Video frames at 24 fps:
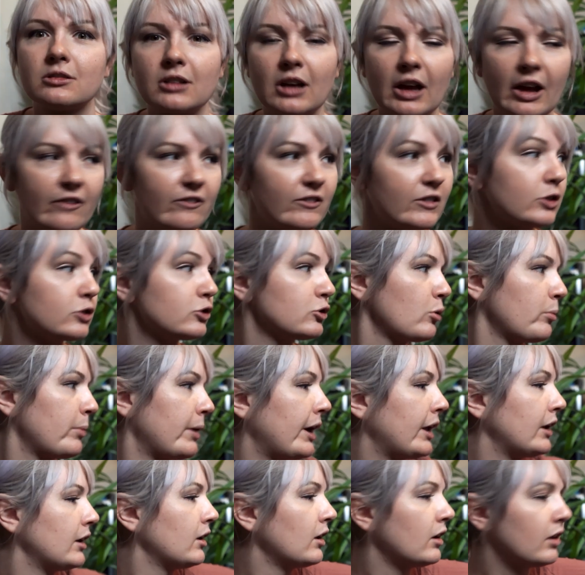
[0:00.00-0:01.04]
I feel so
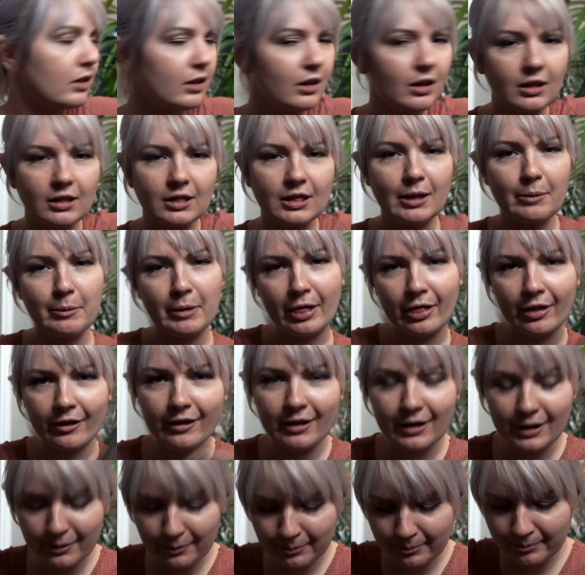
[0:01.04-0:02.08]
bad. Let me look
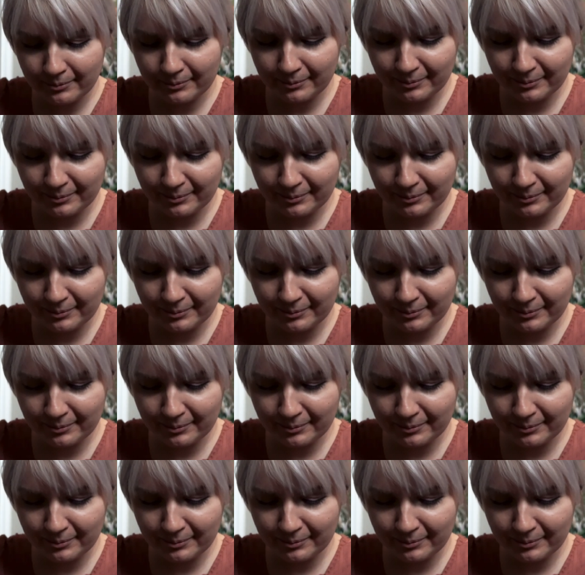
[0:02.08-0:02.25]
it up.